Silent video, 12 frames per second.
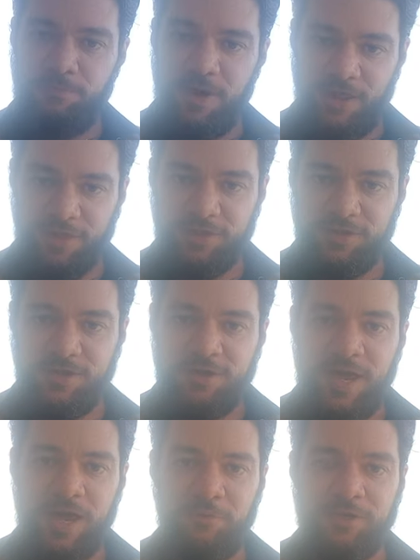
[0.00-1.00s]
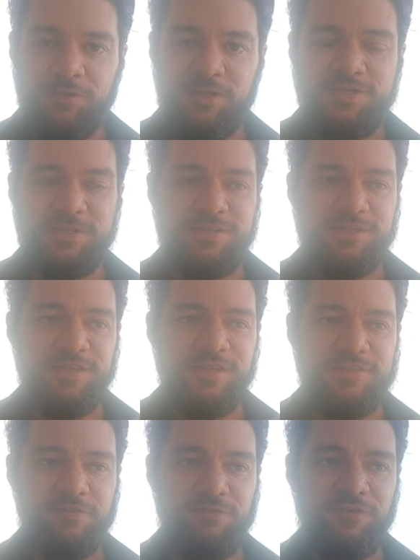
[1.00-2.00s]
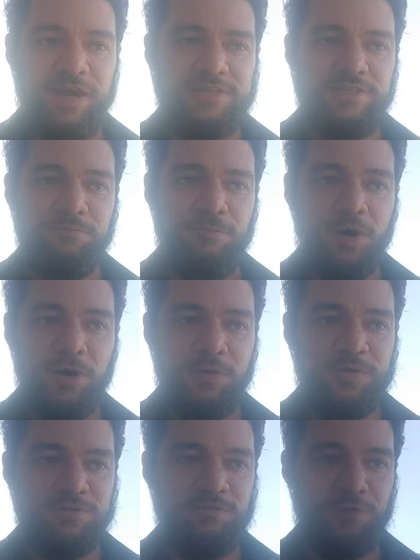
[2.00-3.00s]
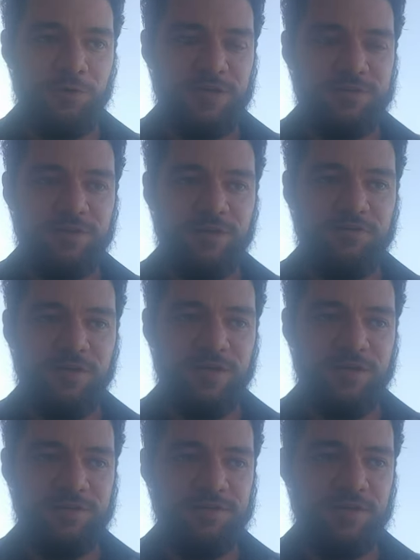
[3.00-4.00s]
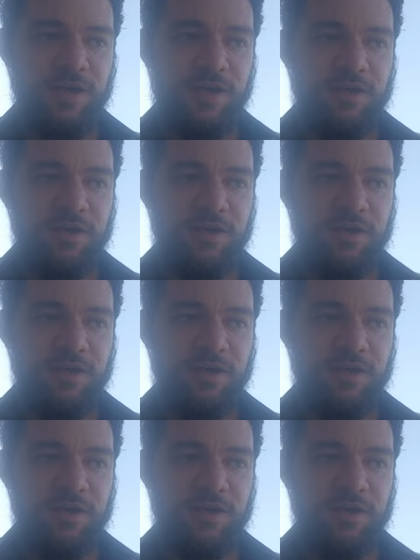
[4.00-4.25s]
month. Now, when you listen to this affected poet's voice of his,